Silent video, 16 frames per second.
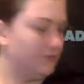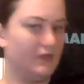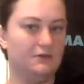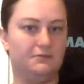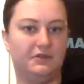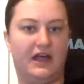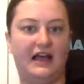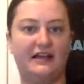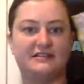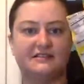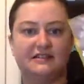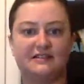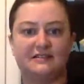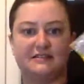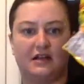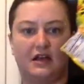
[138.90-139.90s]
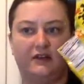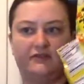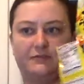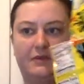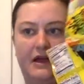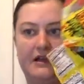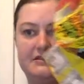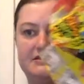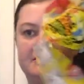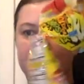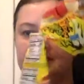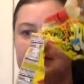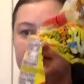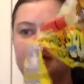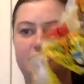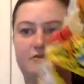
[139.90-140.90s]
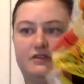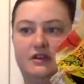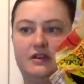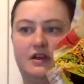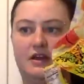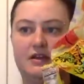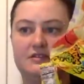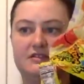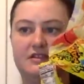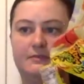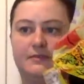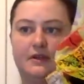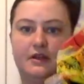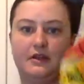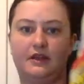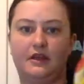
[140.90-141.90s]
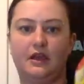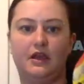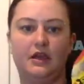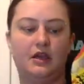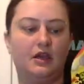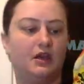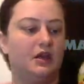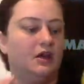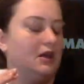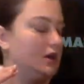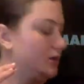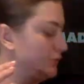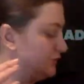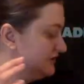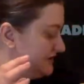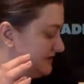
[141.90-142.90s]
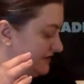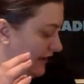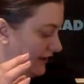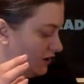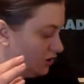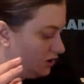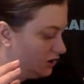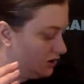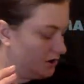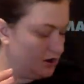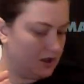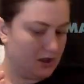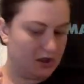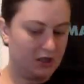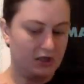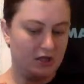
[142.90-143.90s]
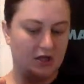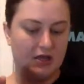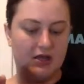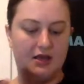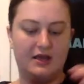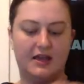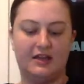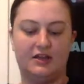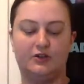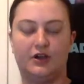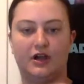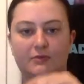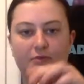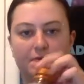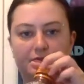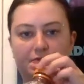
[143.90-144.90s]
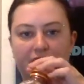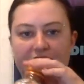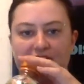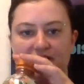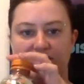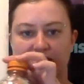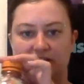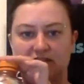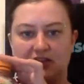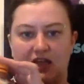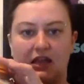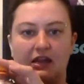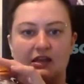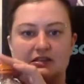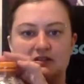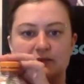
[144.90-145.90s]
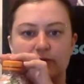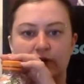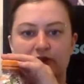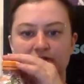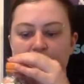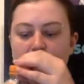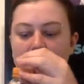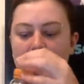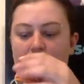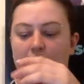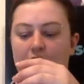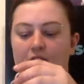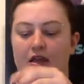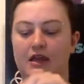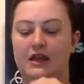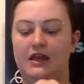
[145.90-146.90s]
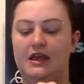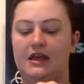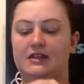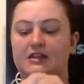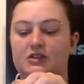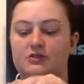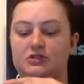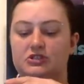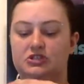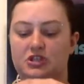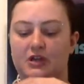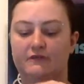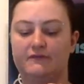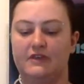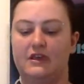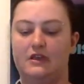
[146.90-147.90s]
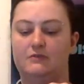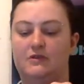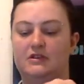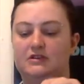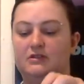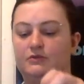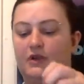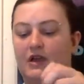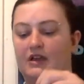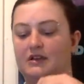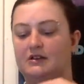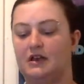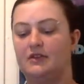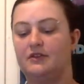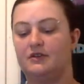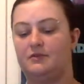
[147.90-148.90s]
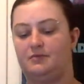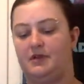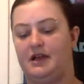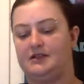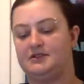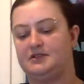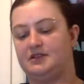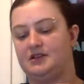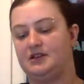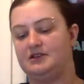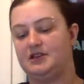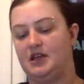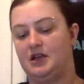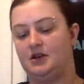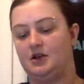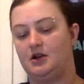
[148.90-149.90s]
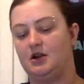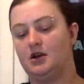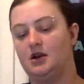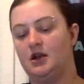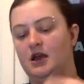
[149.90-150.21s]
plastics, soft plastics that you cannot typically recycle, and you cut them up really teeny tiny, as small as you can, and then you shove them into another plastic container.